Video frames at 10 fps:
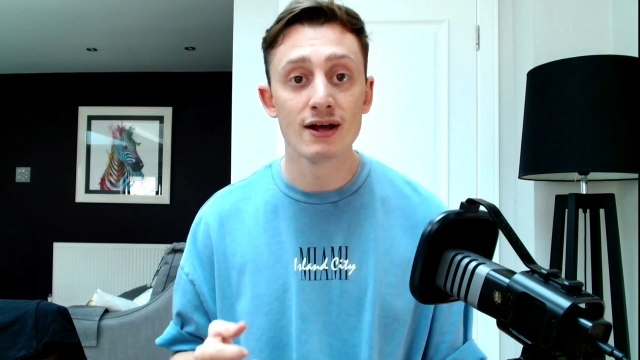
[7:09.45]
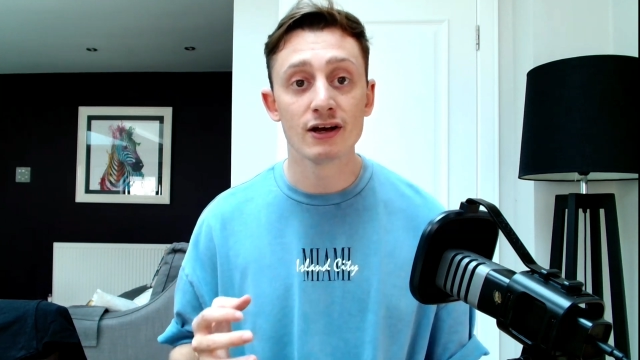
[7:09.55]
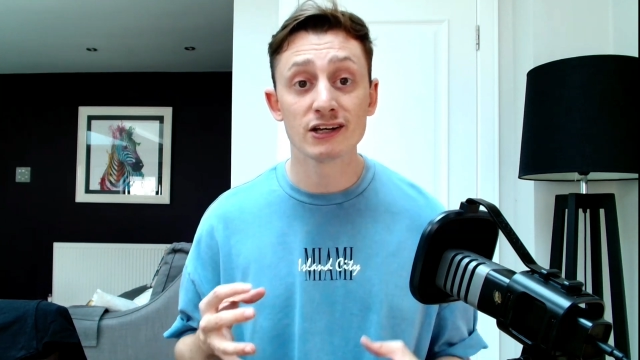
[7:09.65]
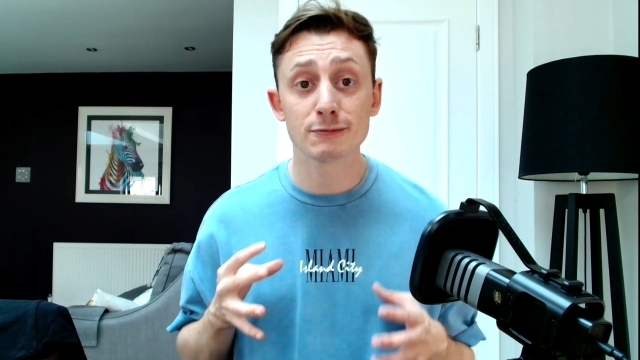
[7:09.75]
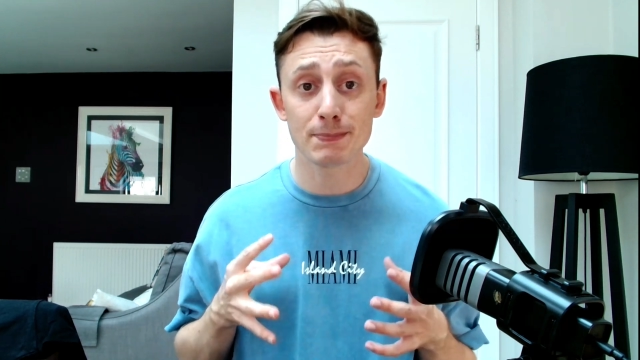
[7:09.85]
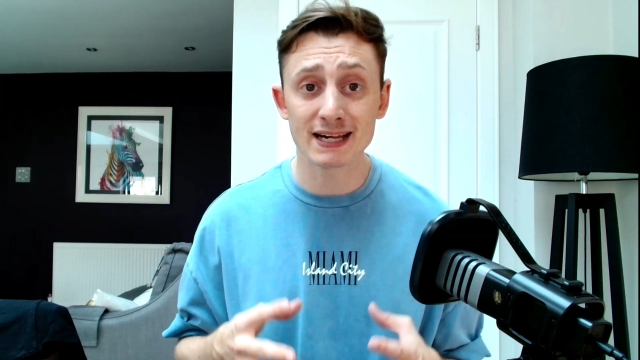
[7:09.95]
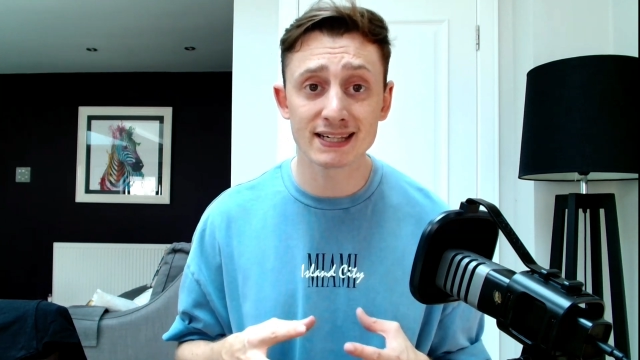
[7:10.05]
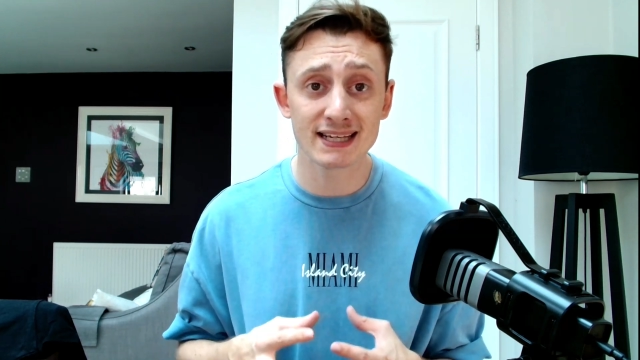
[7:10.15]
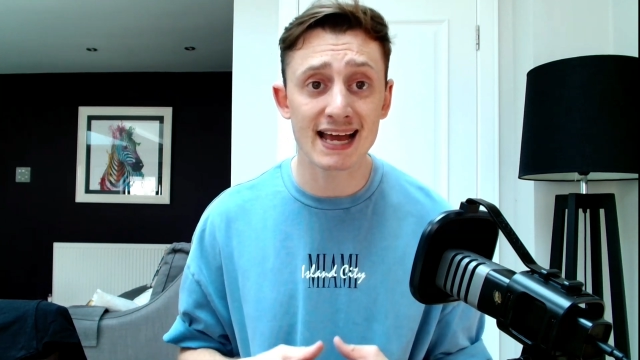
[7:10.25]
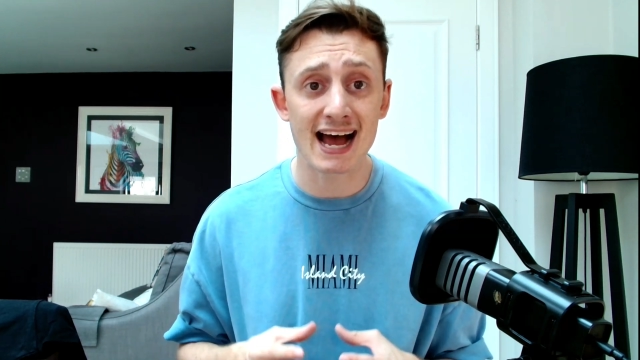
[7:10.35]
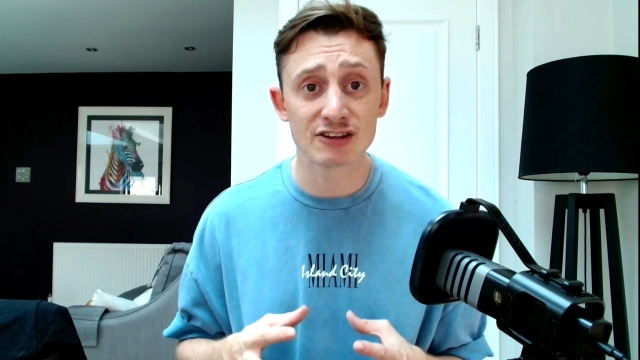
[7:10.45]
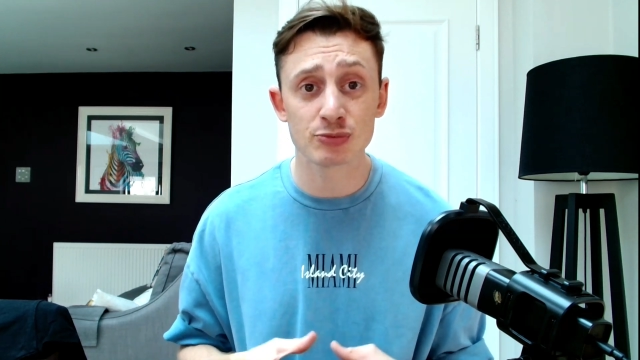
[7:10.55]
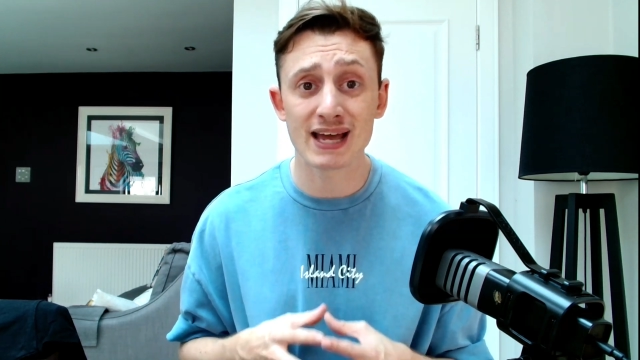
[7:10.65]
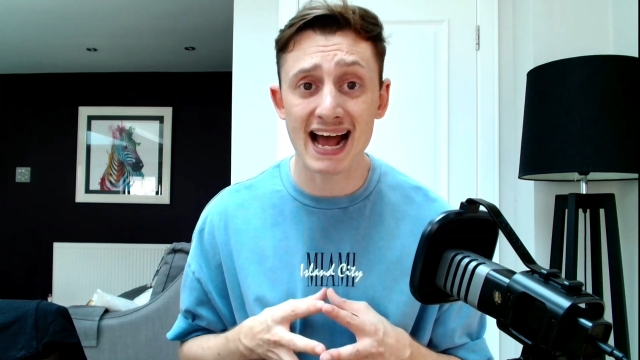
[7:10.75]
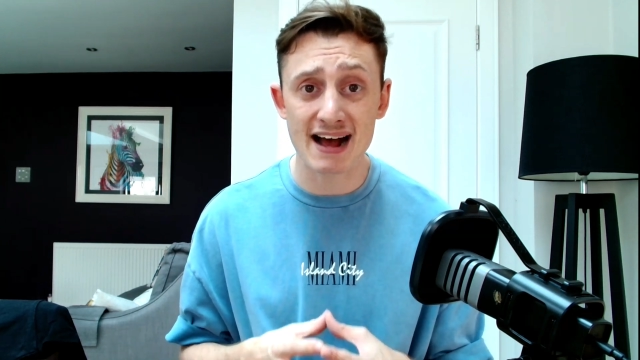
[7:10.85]
especially as
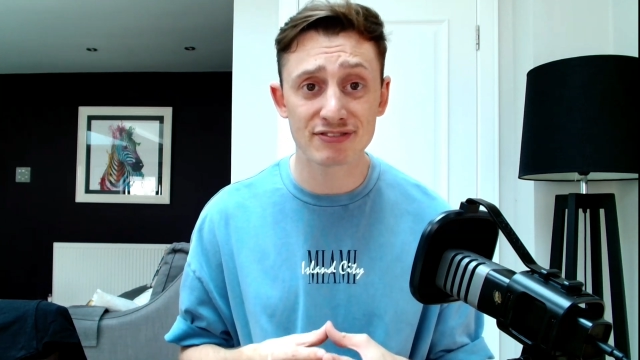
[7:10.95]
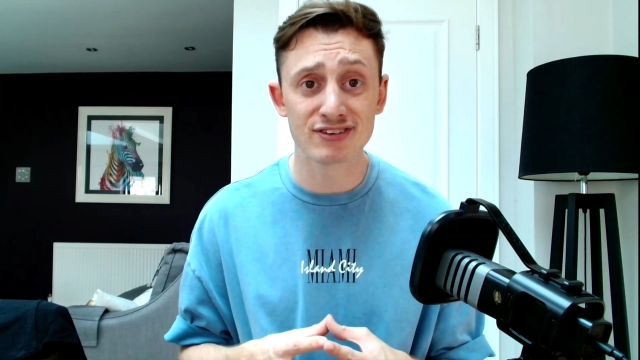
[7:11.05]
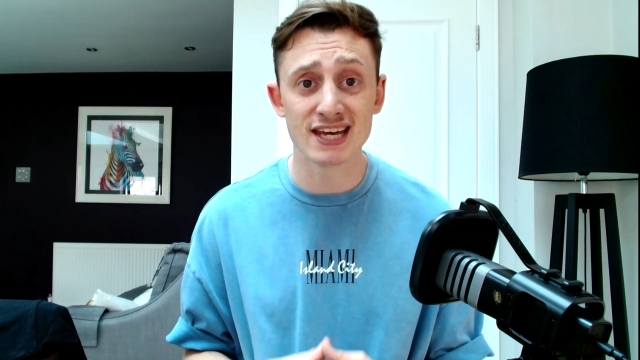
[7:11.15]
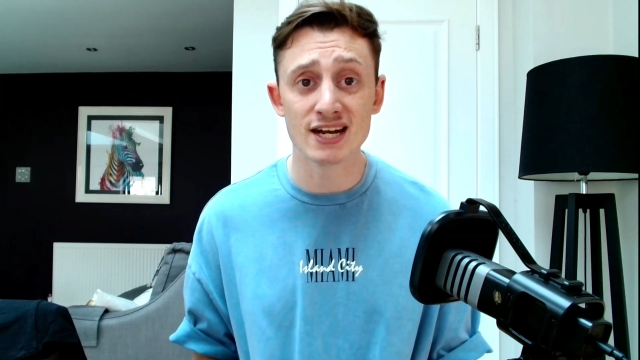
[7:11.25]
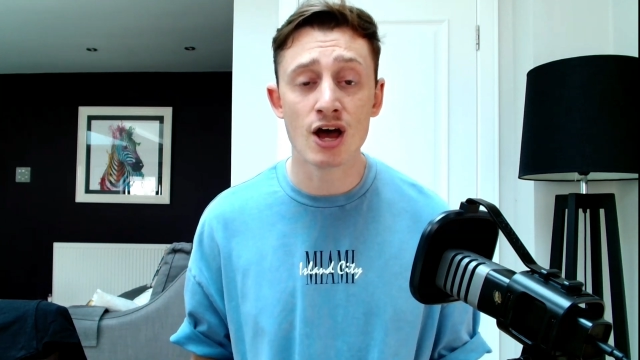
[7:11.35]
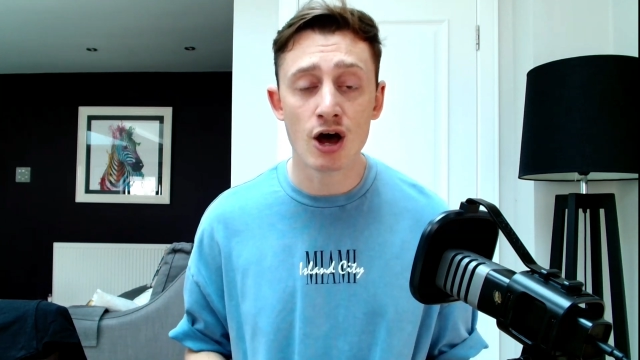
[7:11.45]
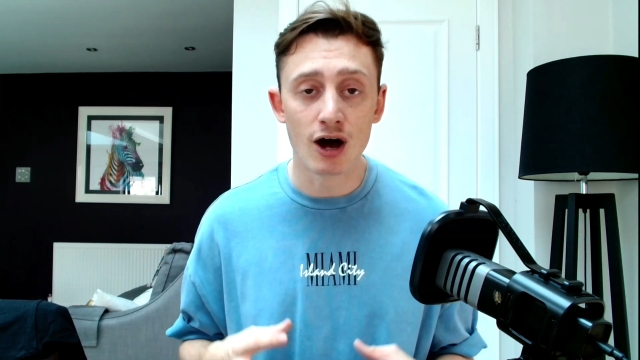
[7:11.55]
we have seen